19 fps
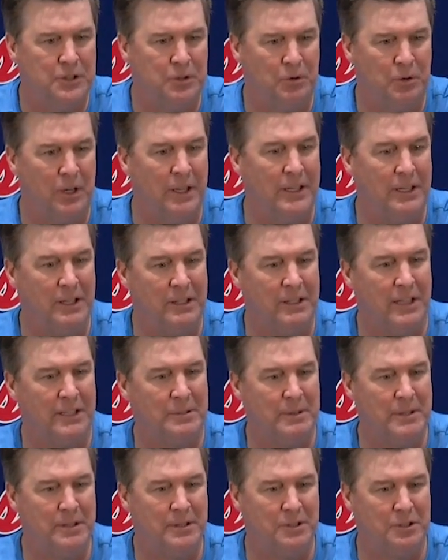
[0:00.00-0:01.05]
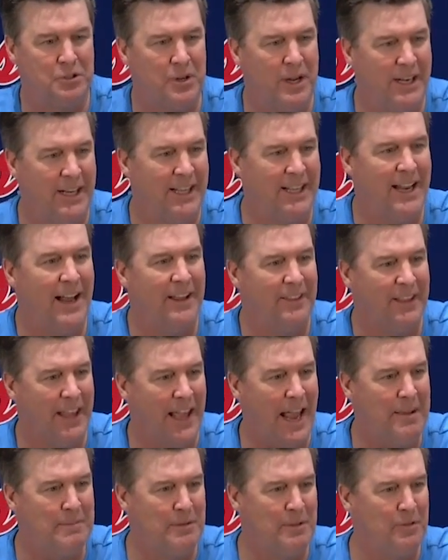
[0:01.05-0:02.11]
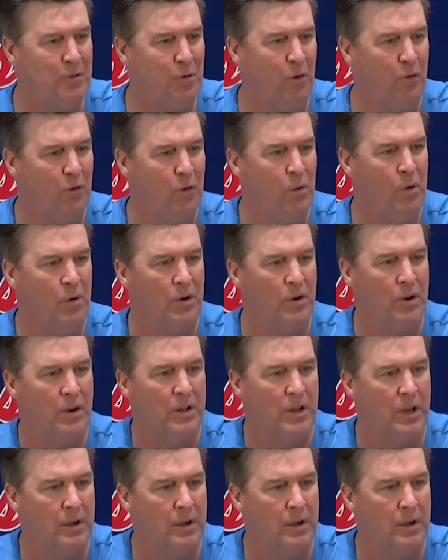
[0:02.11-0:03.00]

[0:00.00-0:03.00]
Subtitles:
really looked like to me they're just trying to get out of the game in the fourth quarter.